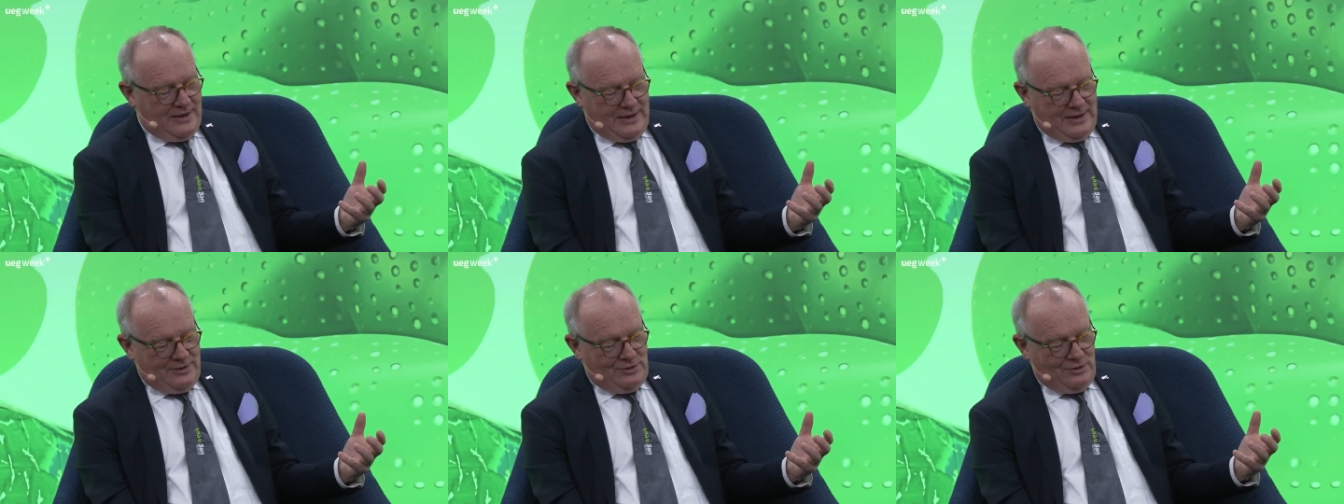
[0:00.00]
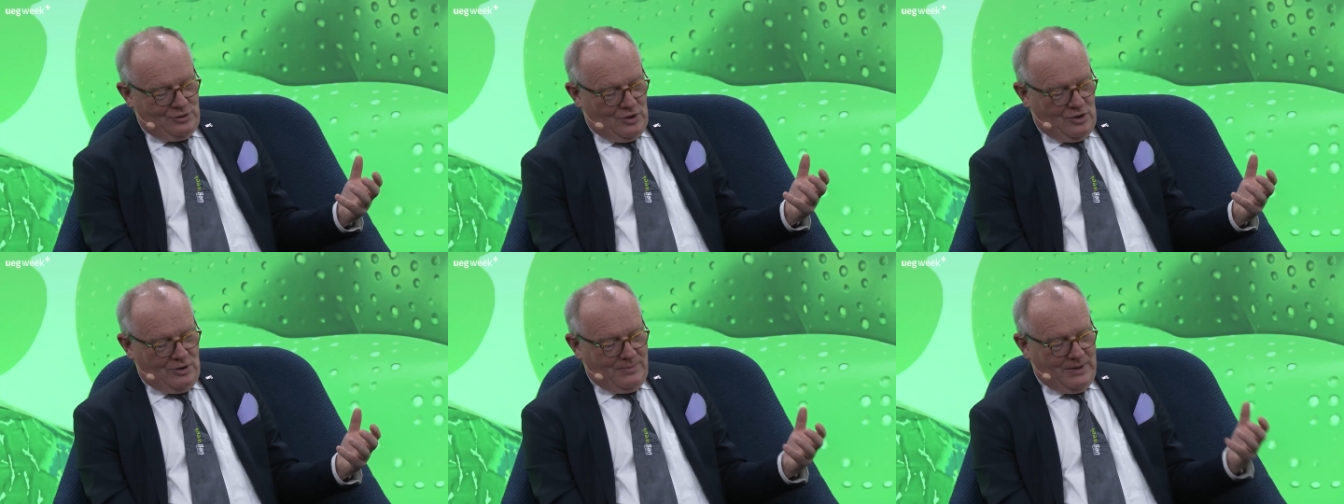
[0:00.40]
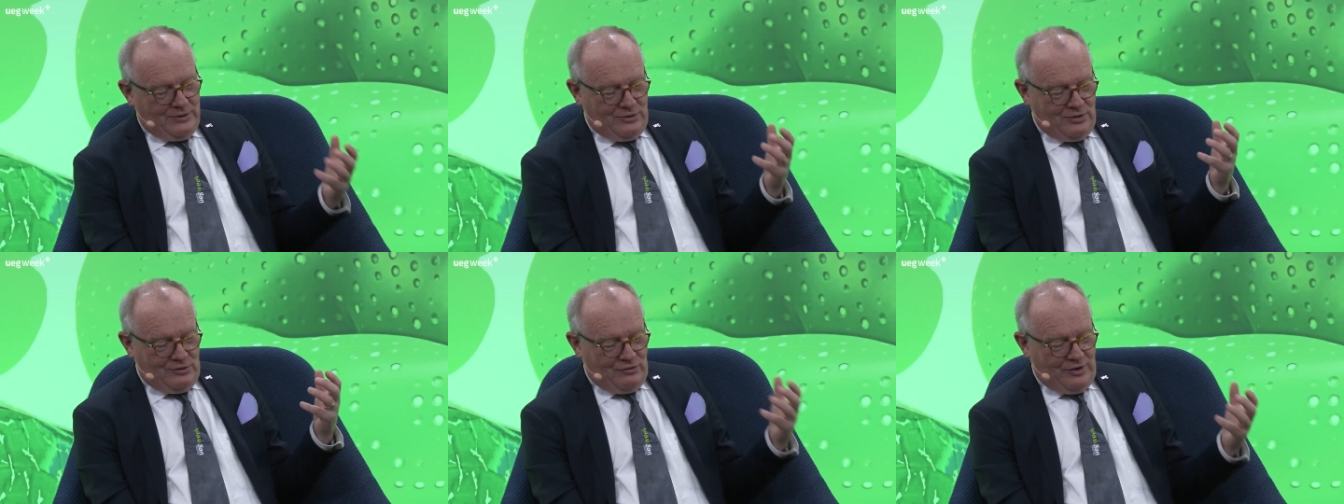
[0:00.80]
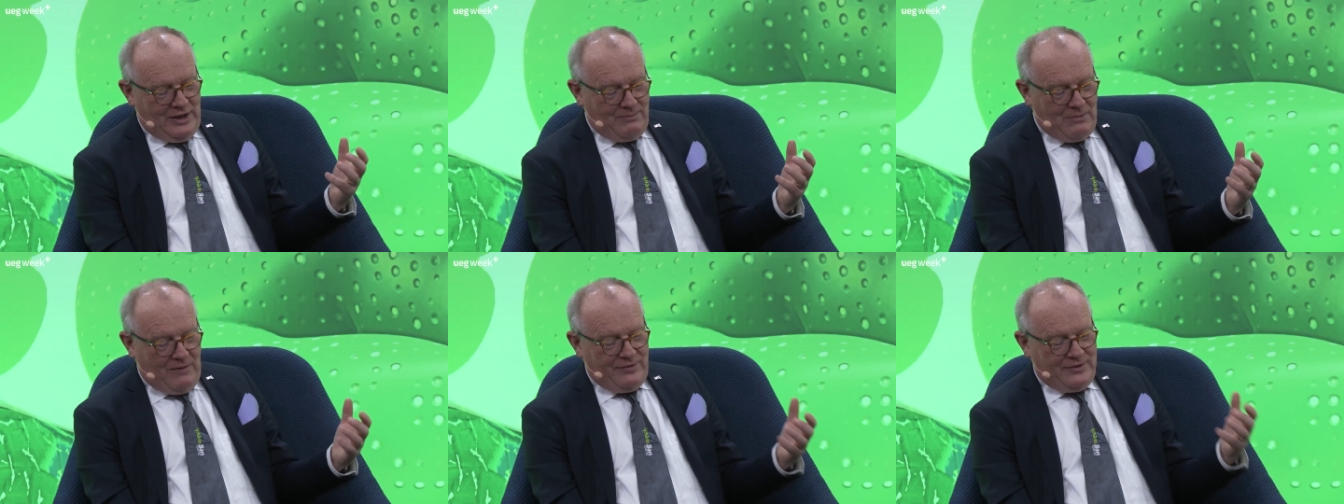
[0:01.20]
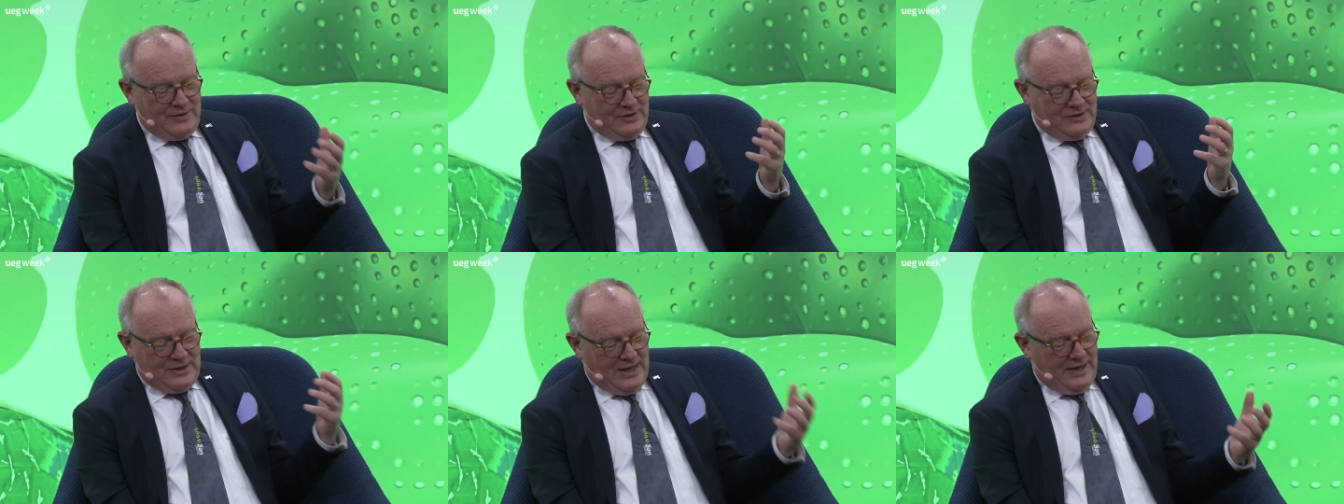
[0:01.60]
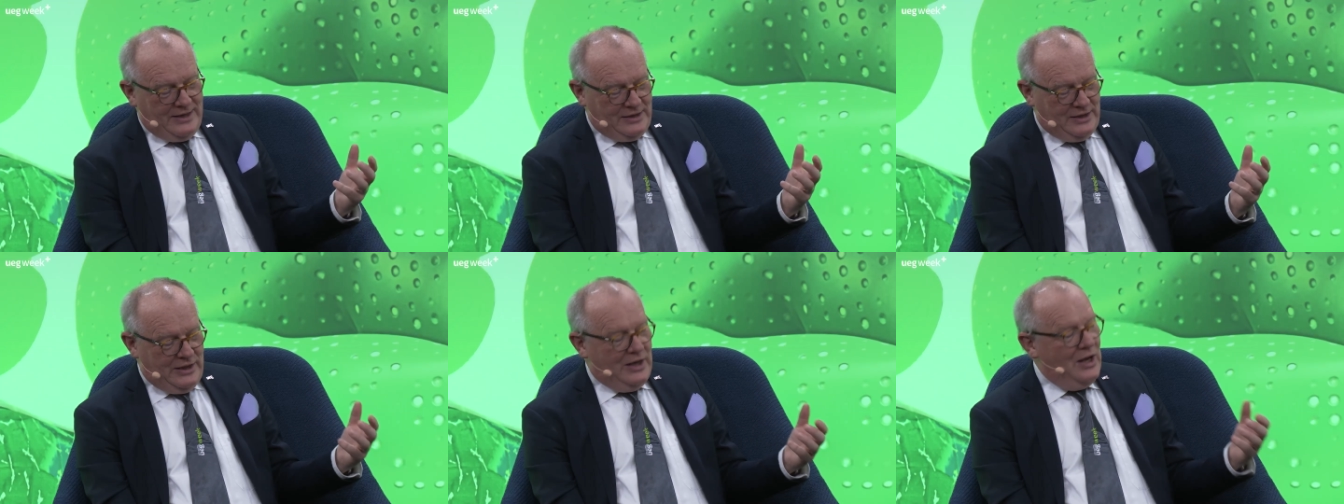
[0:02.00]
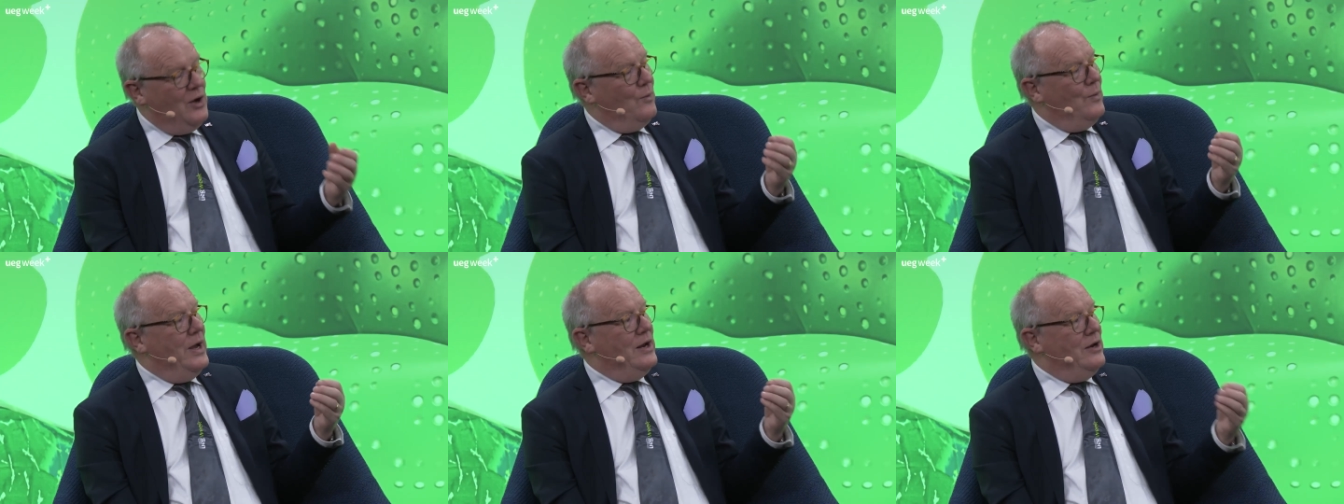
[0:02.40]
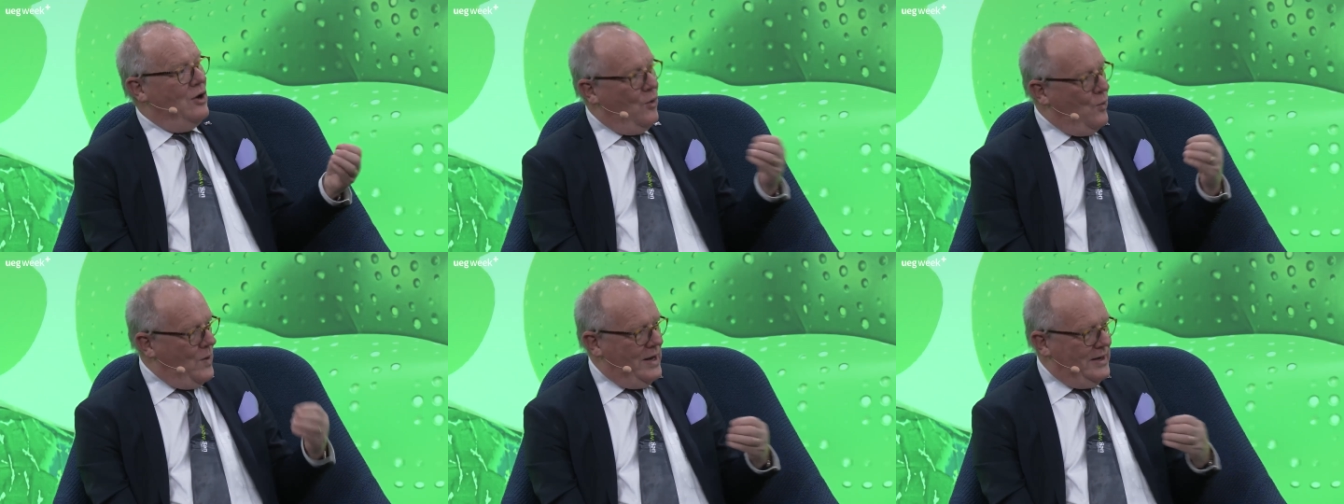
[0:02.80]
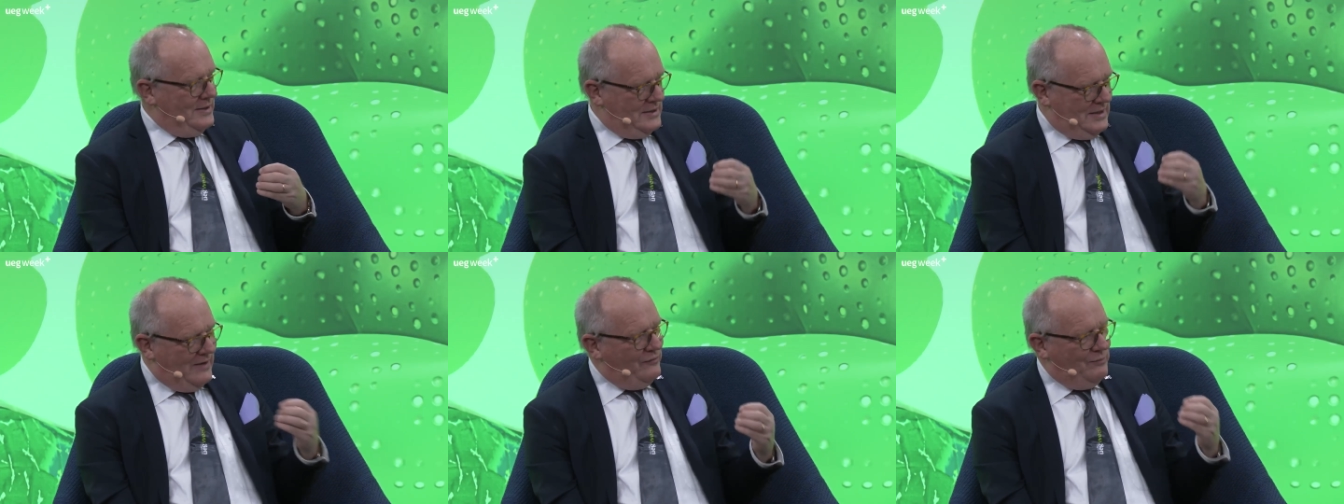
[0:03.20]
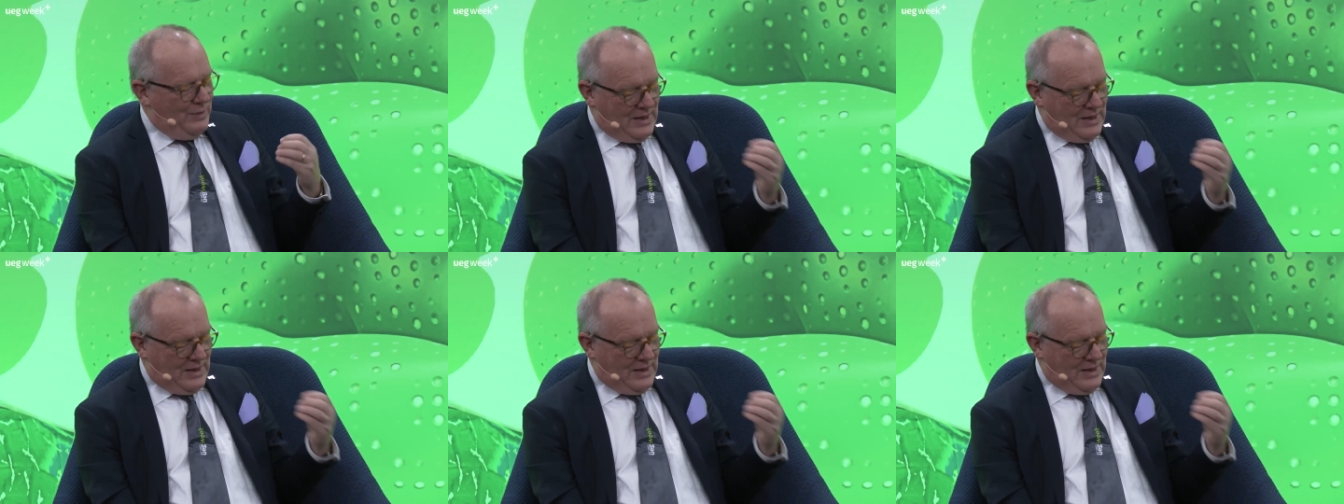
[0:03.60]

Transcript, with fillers: and you talk about your dream of a society where no one is left yes.